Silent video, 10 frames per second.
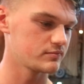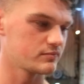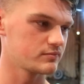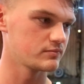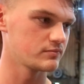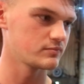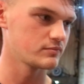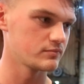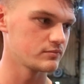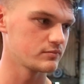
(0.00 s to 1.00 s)

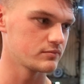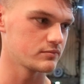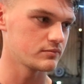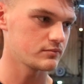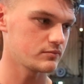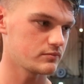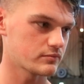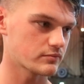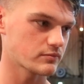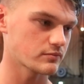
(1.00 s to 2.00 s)

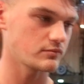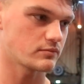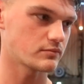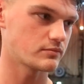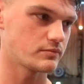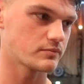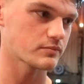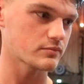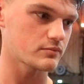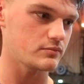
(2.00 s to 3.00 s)

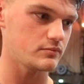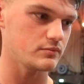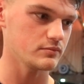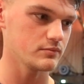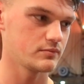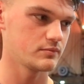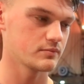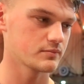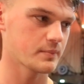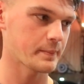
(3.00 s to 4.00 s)
(not speaking)